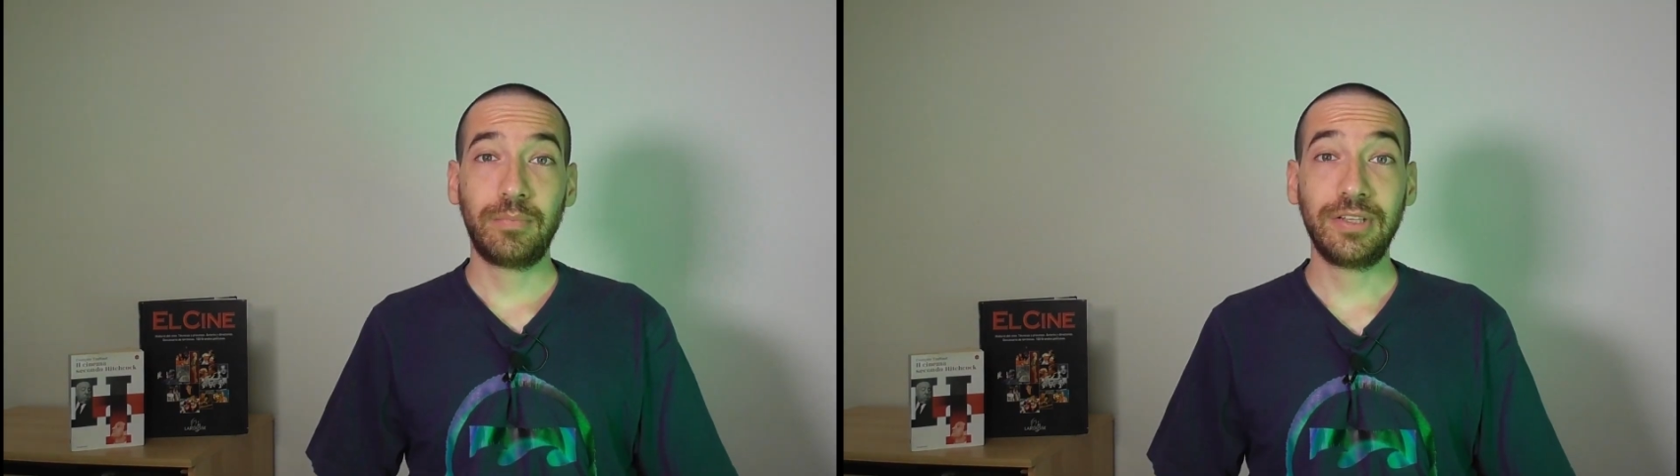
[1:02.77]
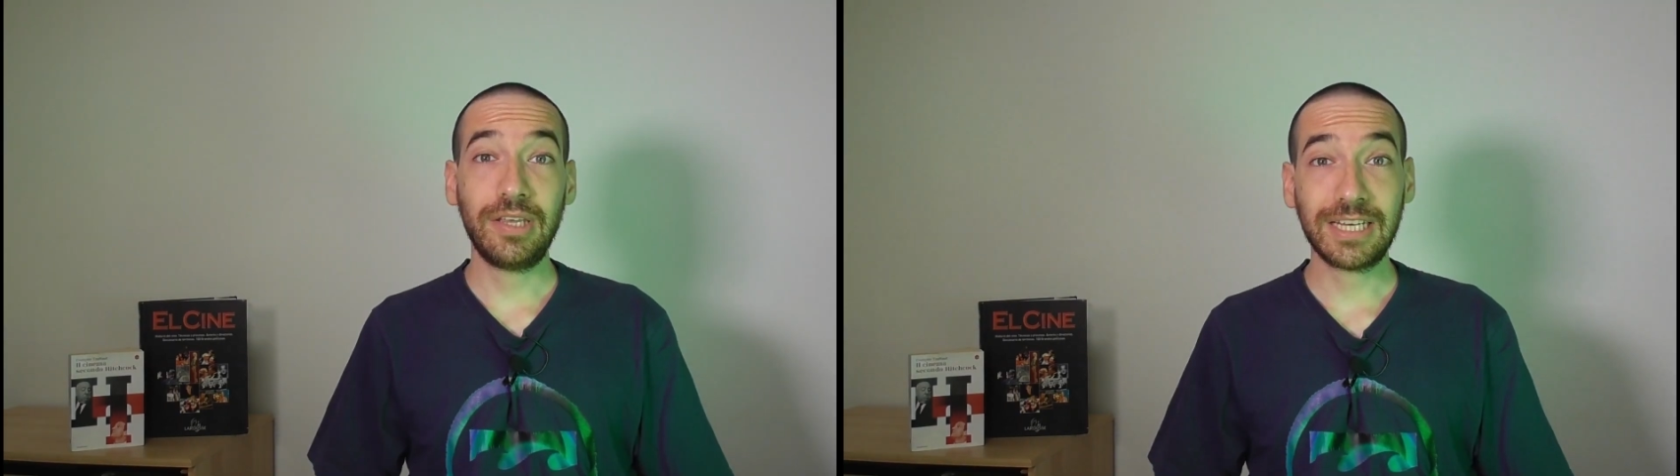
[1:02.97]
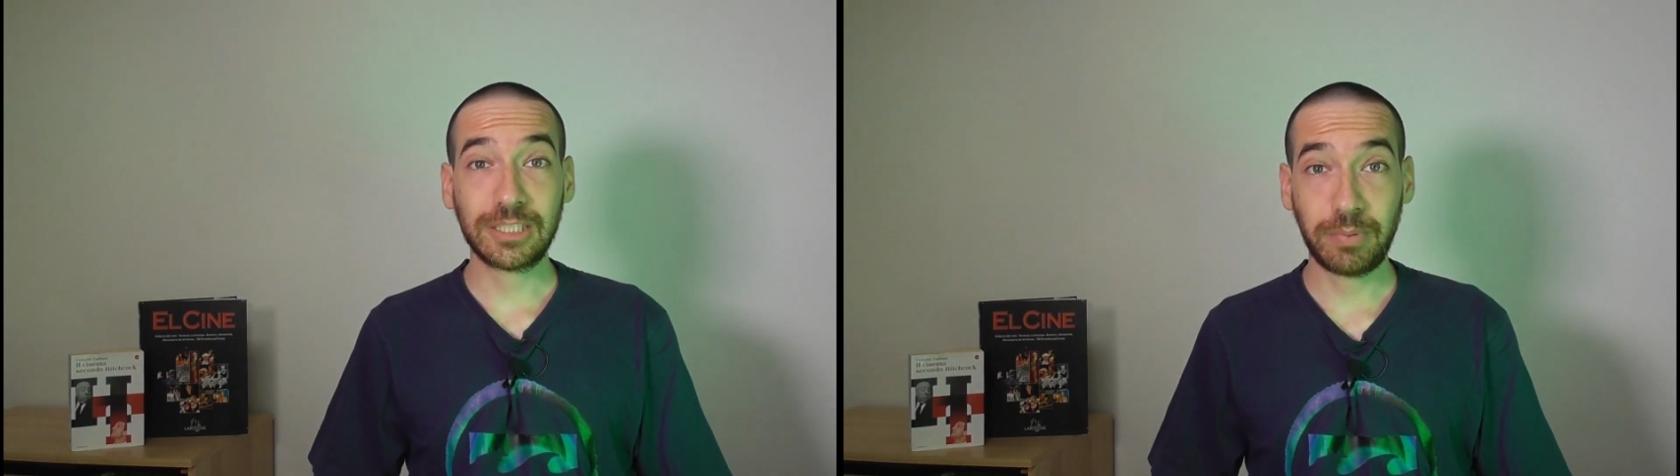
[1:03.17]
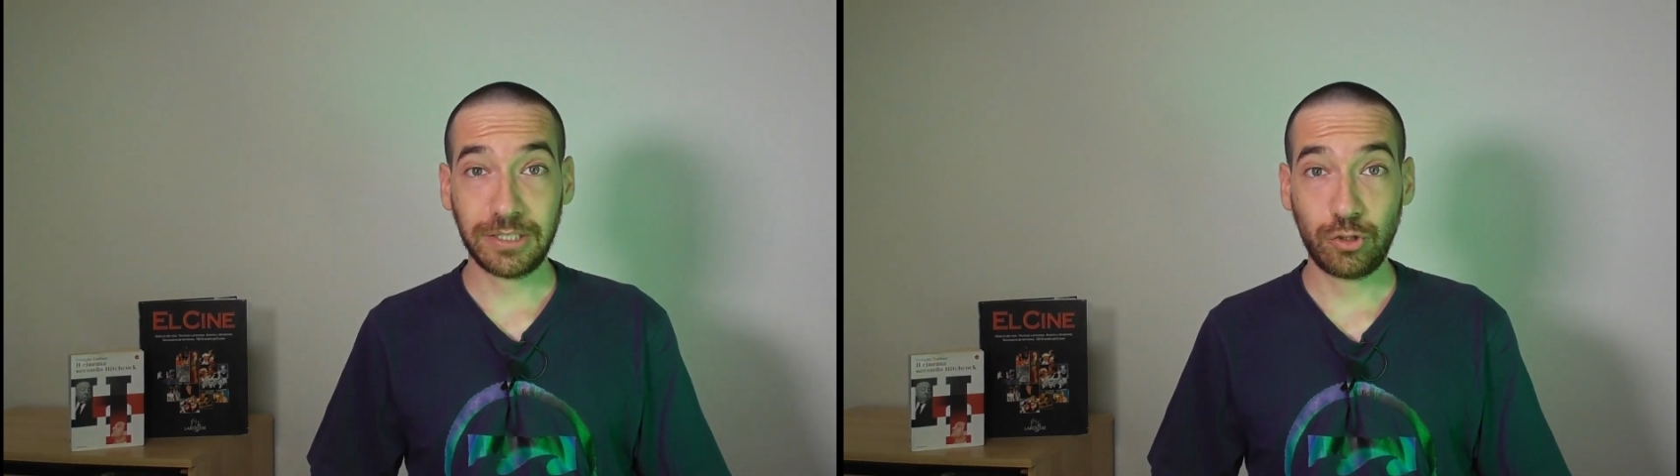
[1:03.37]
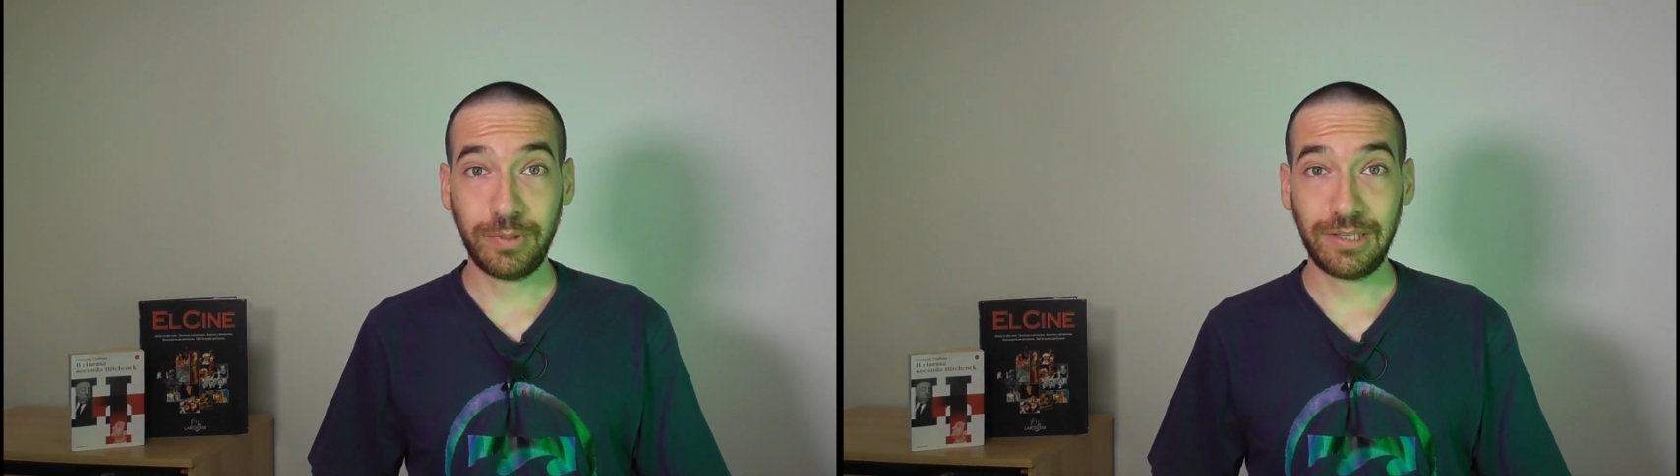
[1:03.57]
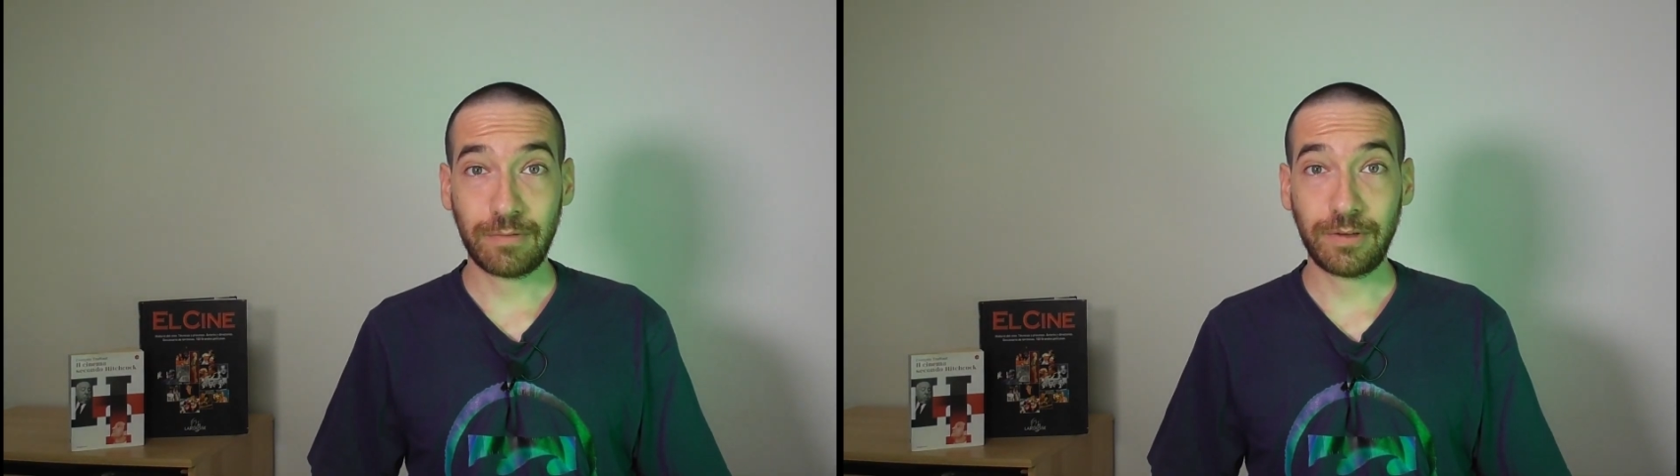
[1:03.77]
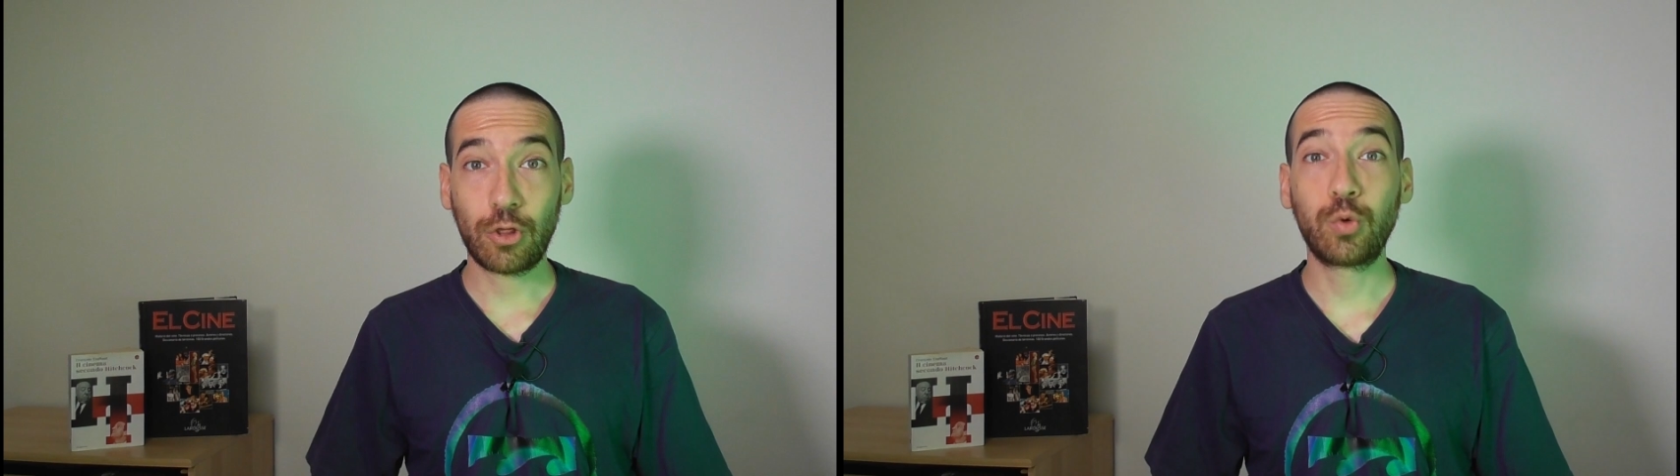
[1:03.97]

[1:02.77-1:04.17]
but they expect to be laughing